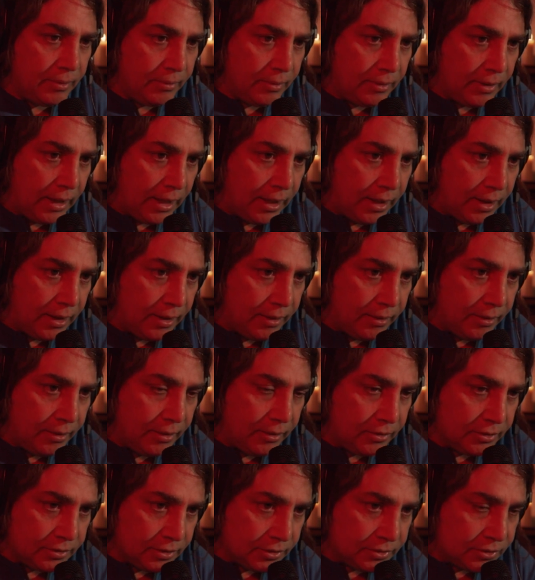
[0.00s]

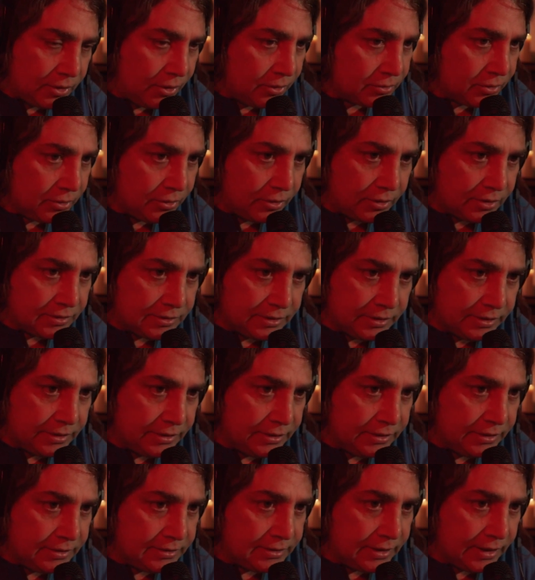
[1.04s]
because it sold a lot of
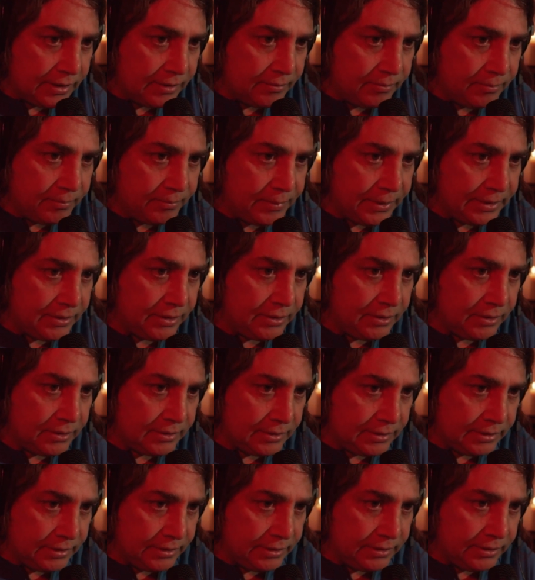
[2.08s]
CDs, that particular
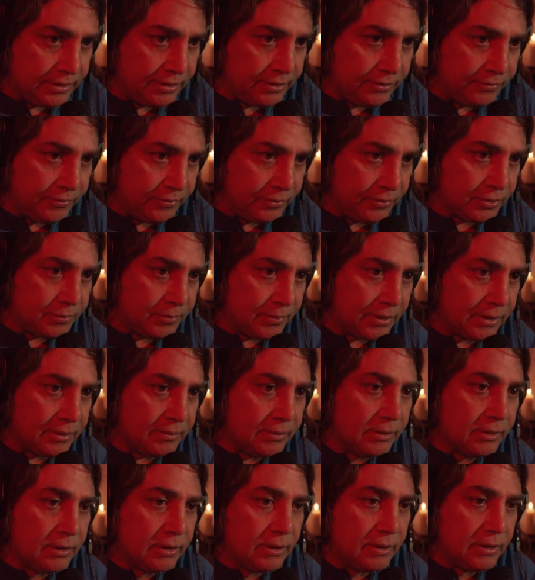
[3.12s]
CD, the first one,
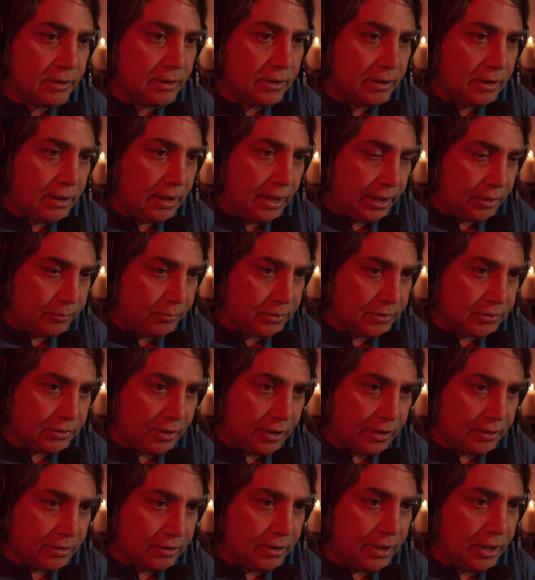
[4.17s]
and it was
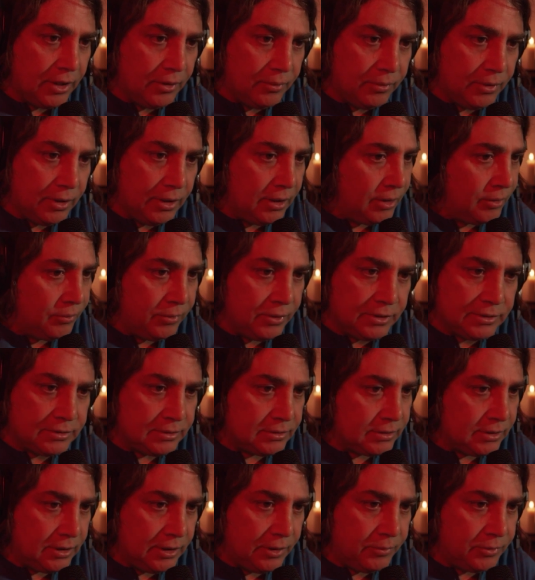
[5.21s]

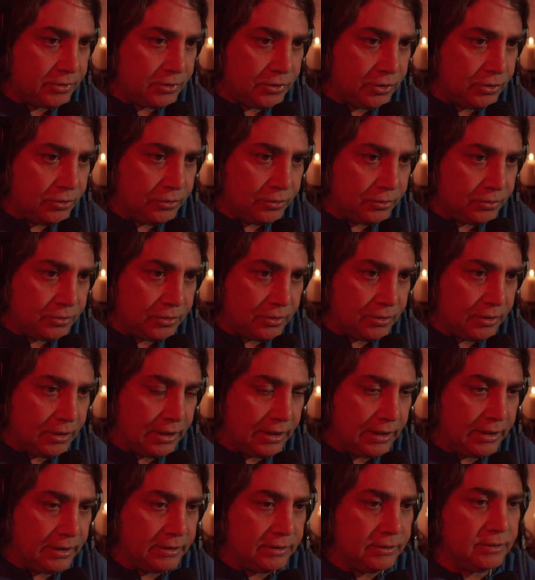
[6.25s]
it was huge.
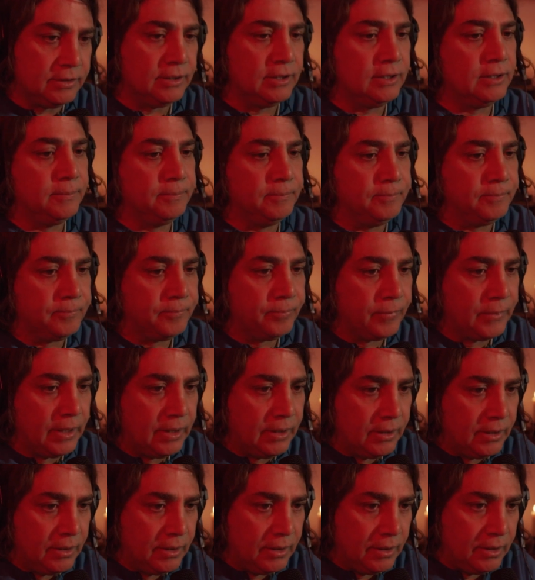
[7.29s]
And
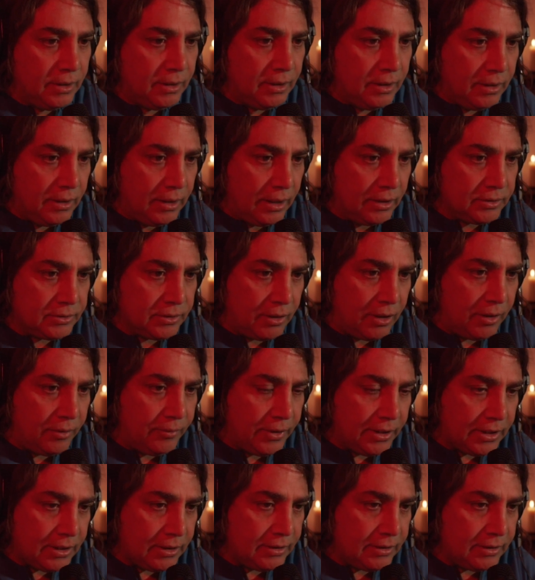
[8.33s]
so I reckon